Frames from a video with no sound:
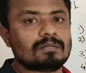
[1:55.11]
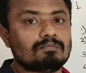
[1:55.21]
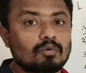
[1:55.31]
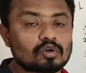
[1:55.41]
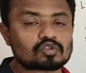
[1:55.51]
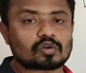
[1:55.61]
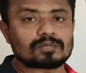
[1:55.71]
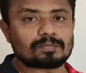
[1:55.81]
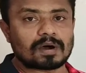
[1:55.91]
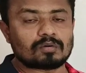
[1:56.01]
Most
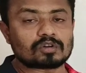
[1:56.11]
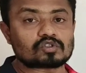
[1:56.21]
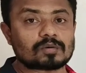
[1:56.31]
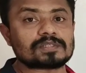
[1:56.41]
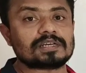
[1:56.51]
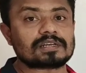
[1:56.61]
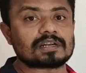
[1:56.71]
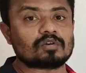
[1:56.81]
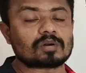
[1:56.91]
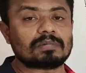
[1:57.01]
of the powers of
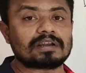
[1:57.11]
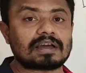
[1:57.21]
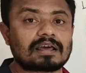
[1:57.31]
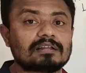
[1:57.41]
central government